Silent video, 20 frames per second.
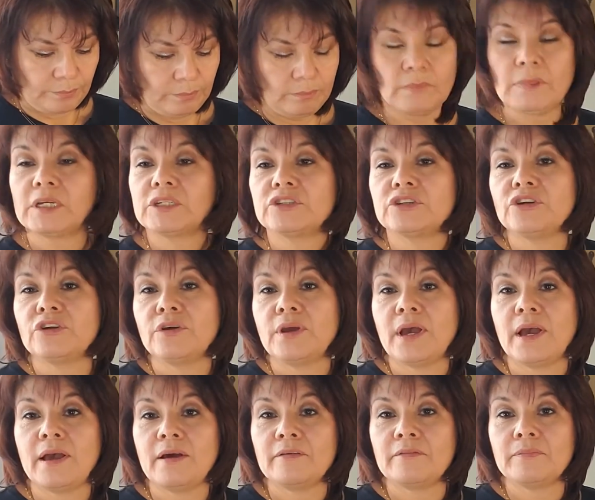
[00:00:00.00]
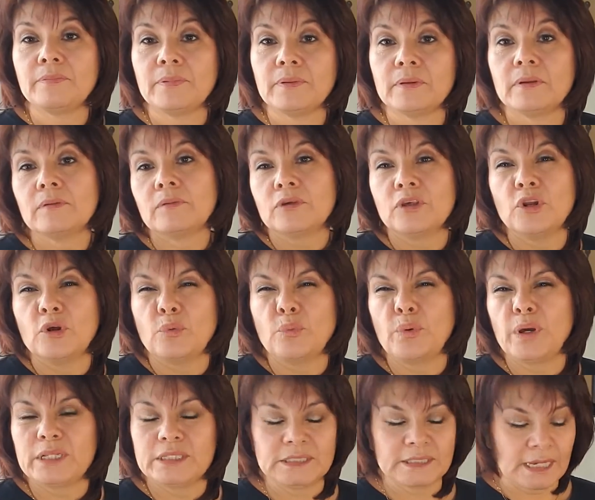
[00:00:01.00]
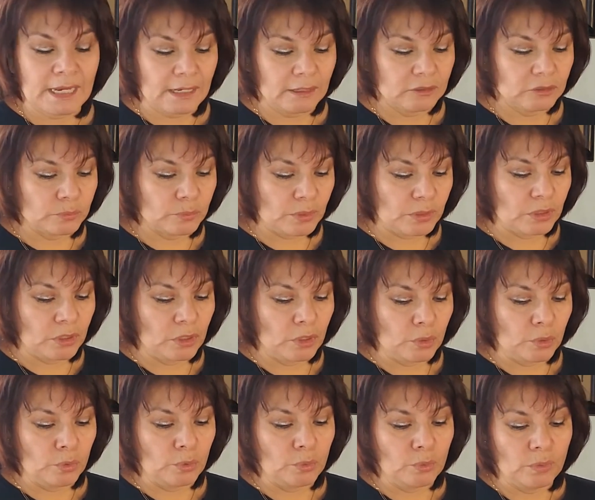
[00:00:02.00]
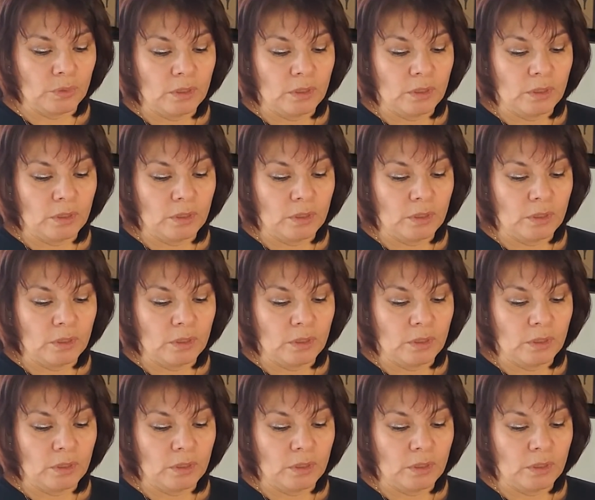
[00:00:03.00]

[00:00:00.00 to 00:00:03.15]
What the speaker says: Make sure you have, you know, wet towels with you,